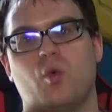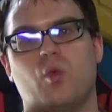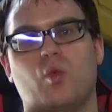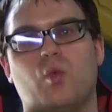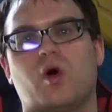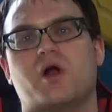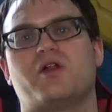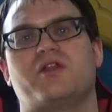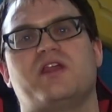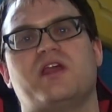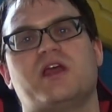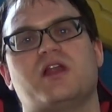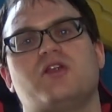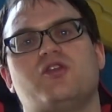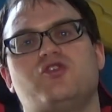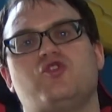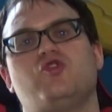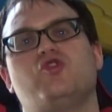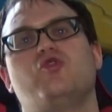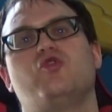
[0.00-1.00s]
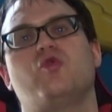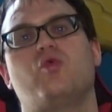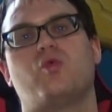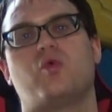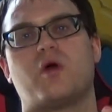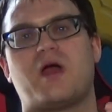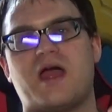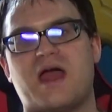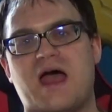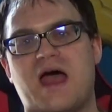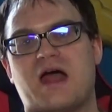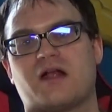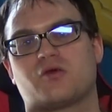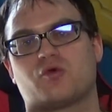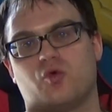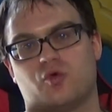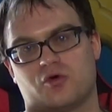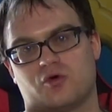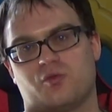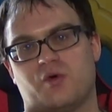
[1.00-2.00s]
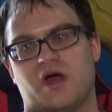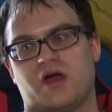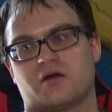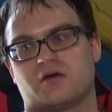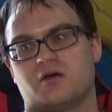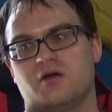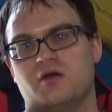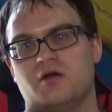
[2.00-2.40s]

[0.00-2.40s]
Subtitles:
What are they going to do at quarterback?